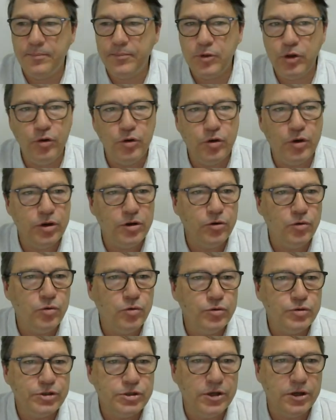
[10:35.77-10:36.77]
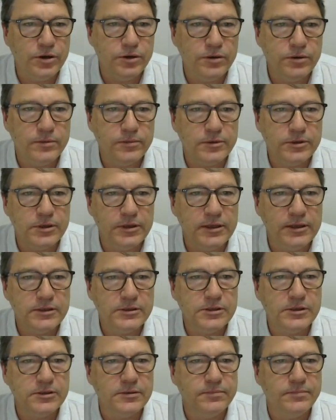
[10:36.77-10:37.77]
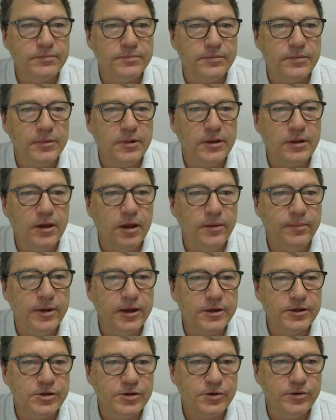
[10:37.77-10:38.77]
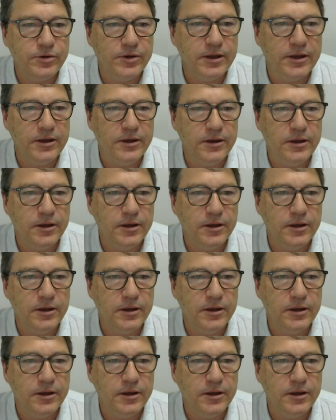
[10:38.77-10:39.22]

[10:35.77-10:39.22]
You can also, so let's go back to a